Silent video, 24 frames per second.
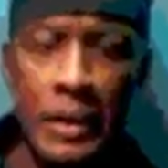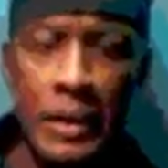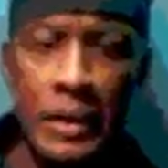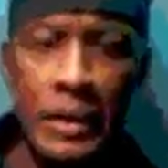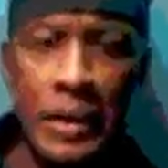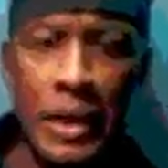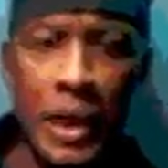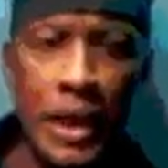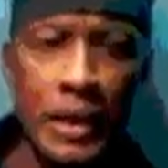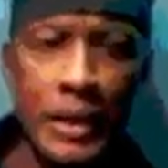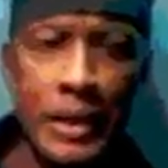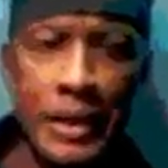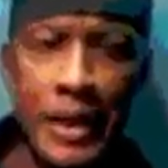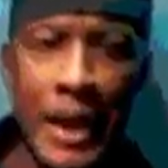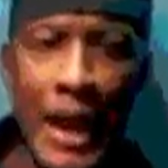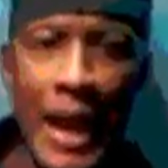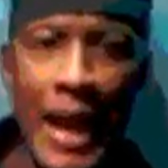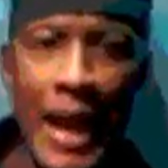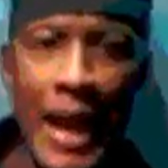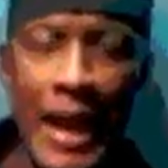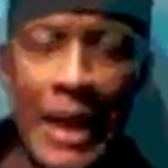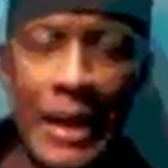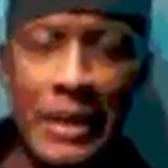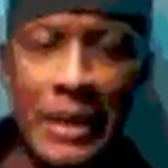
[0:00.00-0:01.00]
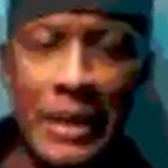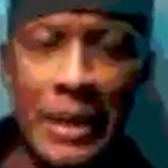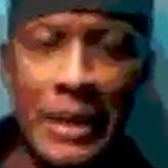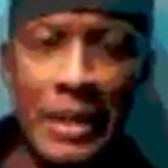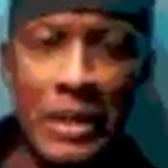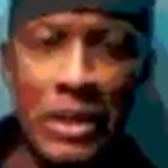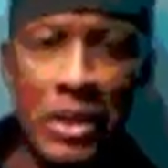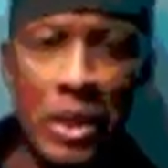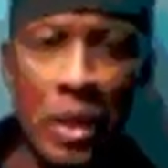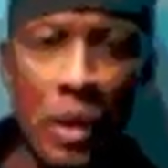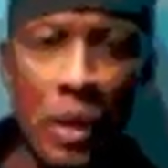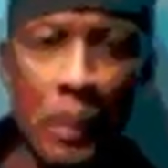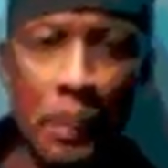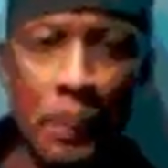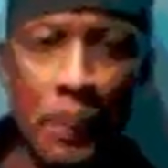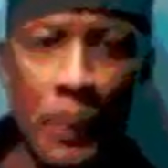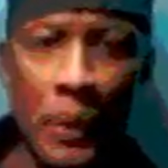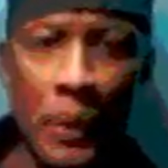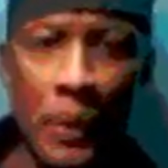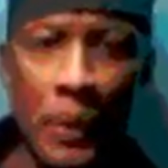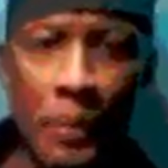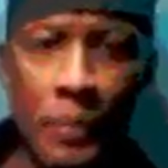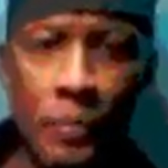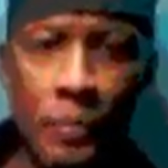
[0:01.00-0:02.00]
Just nice and
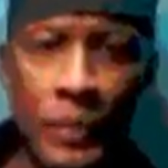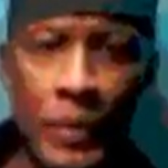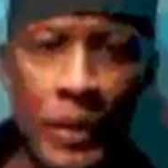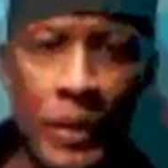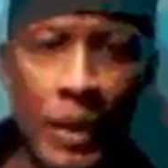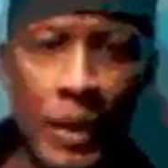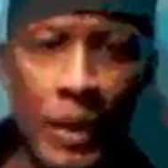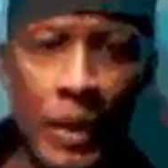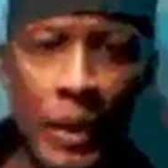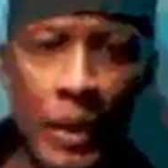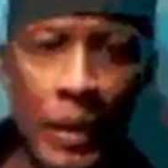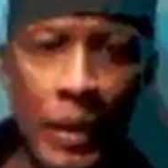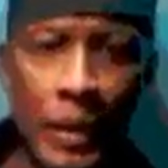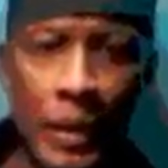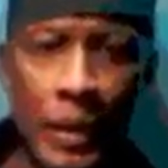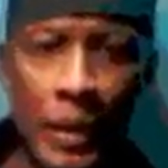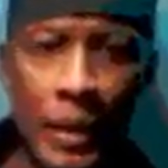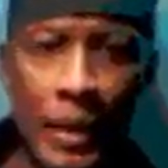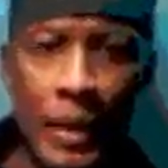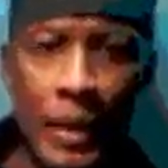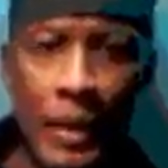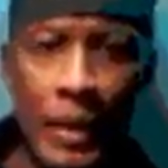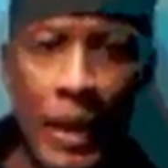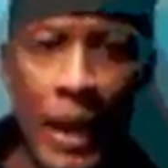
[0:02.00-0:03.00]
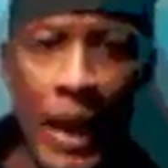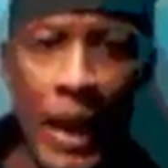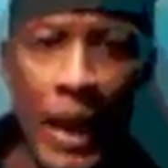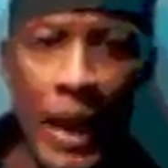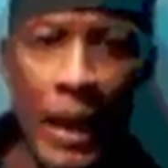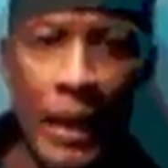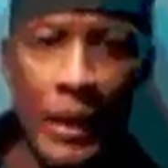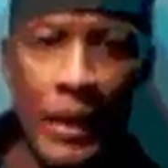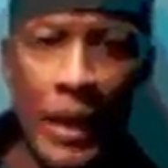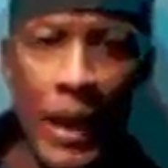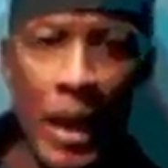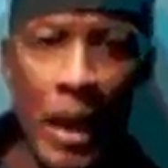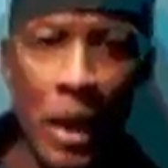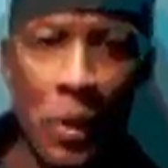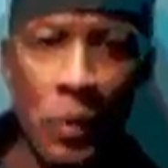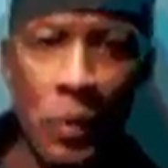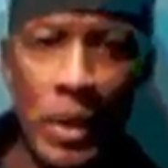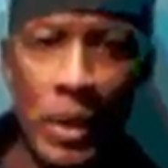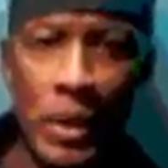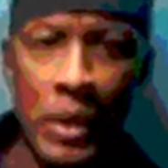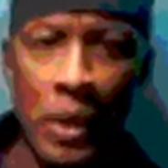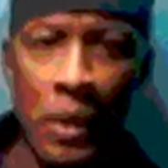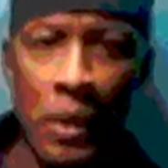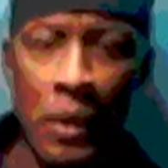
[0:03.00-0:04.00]
simple. Yeah, there
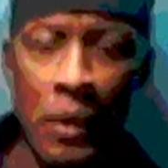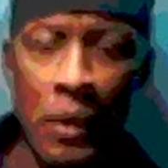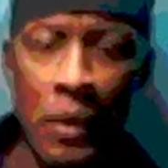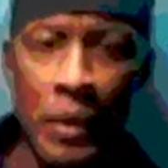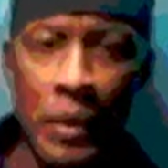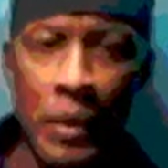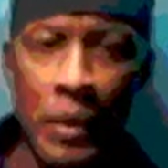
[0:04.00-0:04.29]
we go.